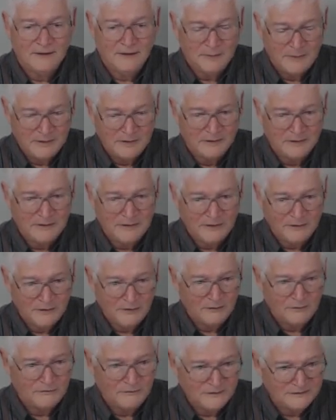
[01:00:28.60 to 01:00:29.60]
the ability to
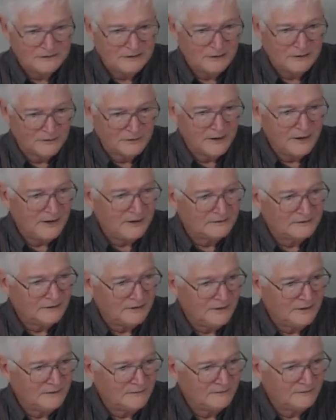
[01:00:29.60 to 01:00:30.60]
do physical
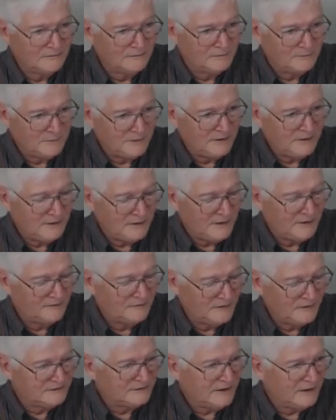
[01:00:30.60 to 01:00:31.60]
things in
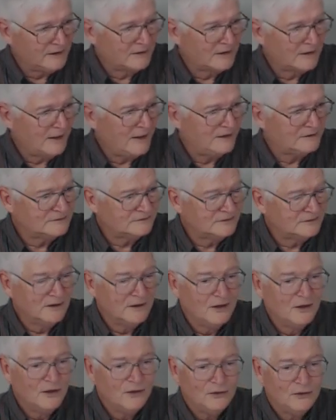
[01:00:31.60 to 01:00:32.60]
phys ed class,
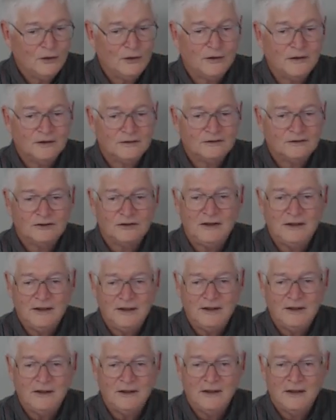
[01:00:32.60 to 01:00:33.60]
you can
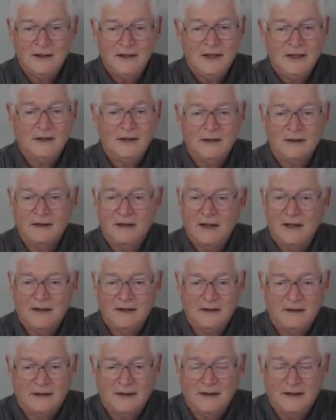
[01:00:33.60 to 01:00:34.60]
see in
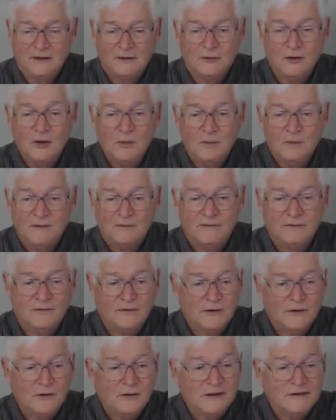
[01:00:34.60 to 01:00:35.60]
a group of
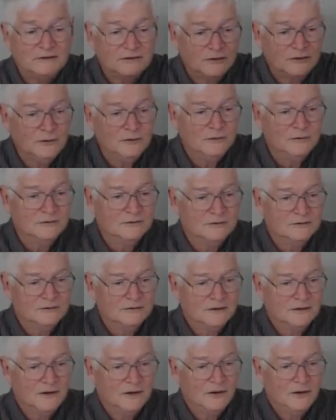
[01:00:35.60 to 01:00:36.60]
30
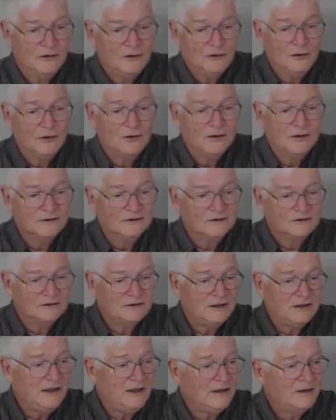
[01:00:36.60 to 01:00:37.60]
students, you can
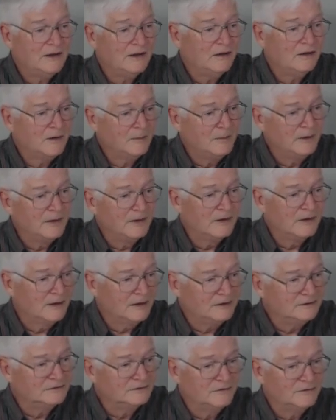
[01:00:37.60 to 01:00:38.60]
see their
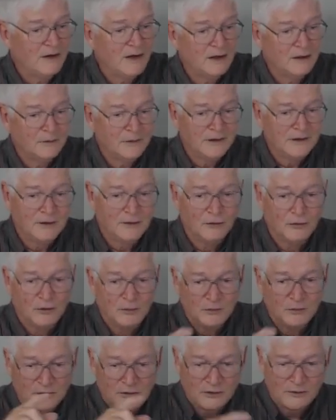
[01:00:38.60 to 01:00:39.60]
abilities following the
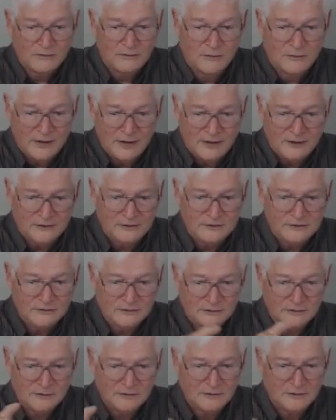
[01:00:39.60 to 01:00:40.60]
normal curve
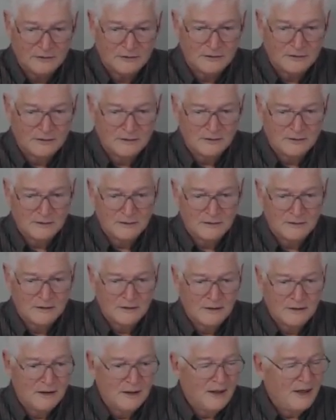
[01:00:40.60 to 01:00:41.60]
range.
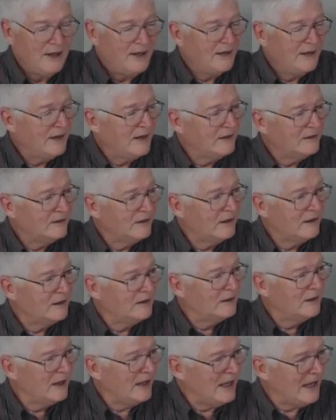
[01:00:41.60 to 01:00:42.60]
And I
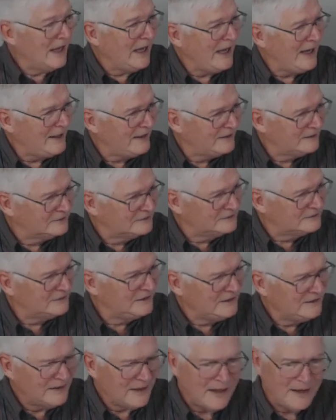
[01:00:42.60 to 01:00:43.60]
thought, I could
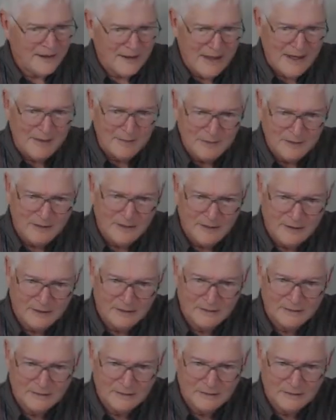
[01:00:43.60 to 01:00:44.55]
see that happening.